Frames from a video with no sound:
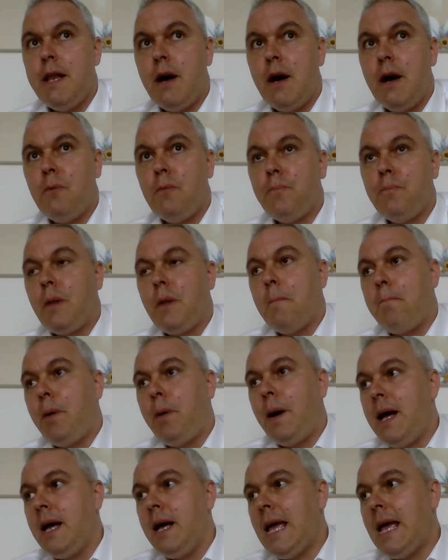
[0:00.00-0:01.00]
Now,
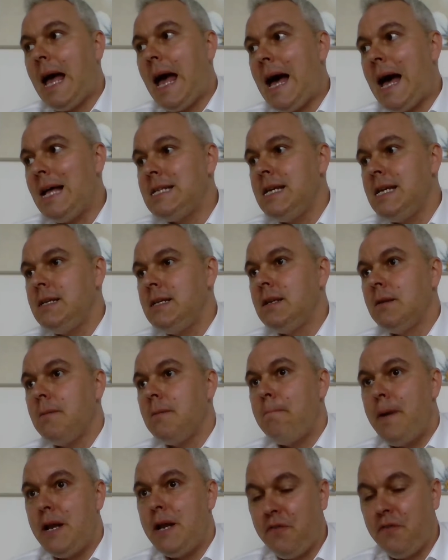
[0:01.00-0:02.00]
by
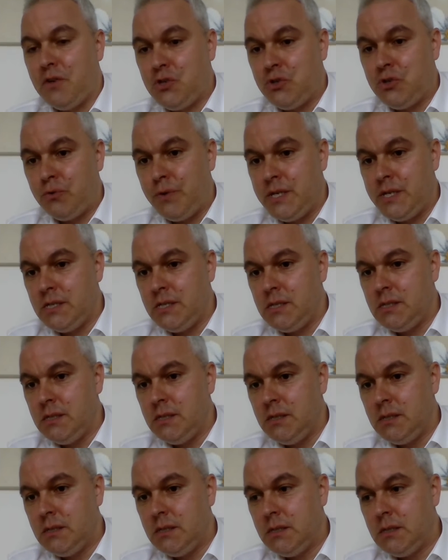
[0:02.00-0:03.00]
adding
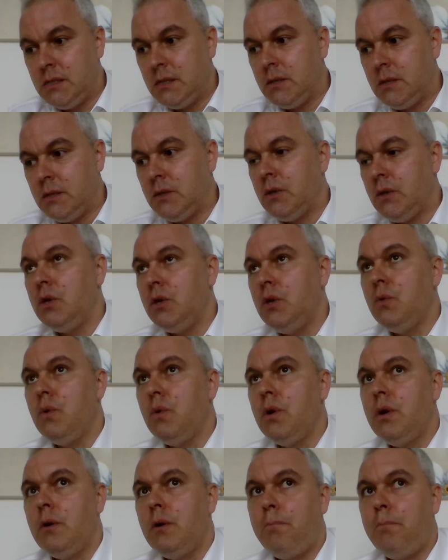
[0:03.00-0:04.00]
beneficiaries,
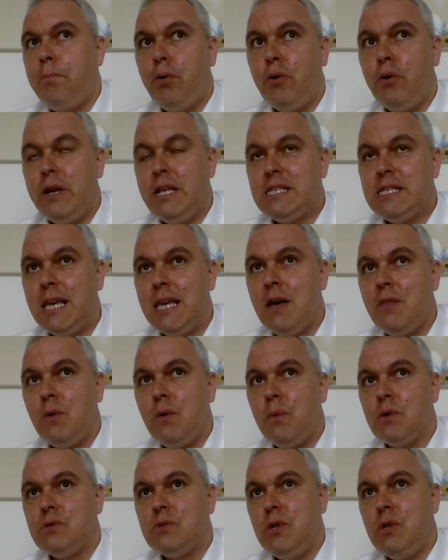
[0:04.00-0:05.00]
you are putting
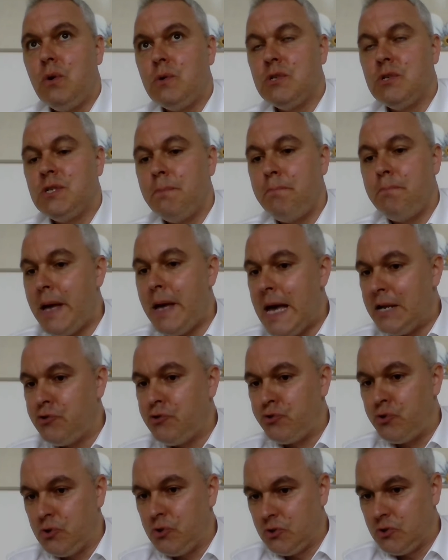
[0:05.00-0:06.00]
together what's known as a bare
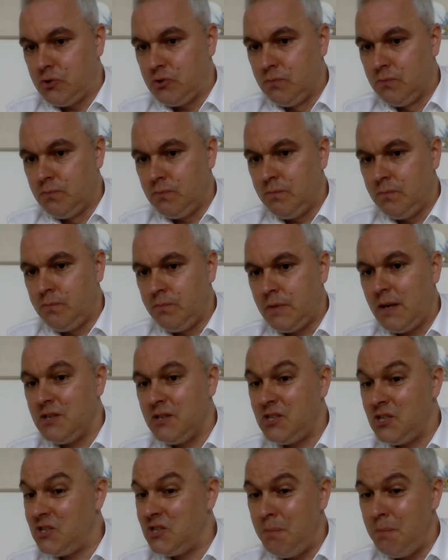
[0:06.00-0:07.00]
trust.
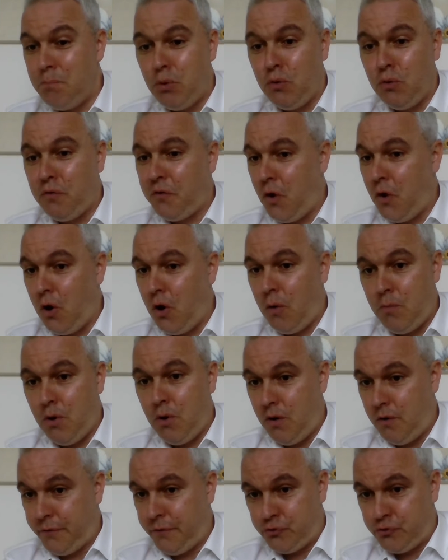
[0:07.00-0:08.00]
Now, it's a simple
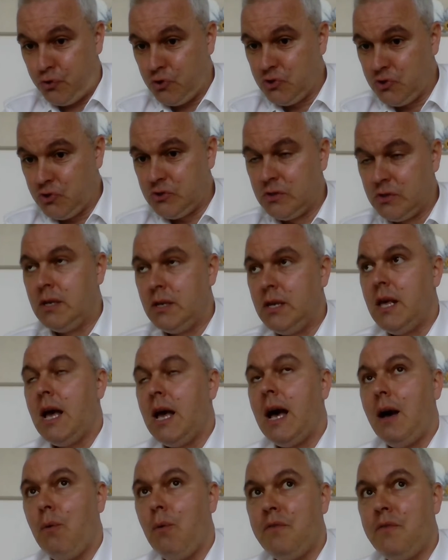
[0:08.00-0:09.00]
form of a trust.
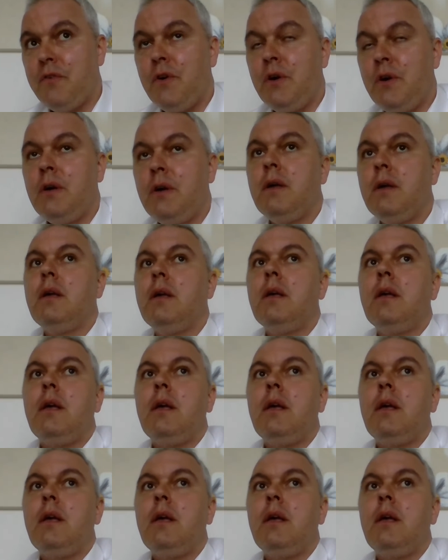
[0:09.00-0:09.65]
However,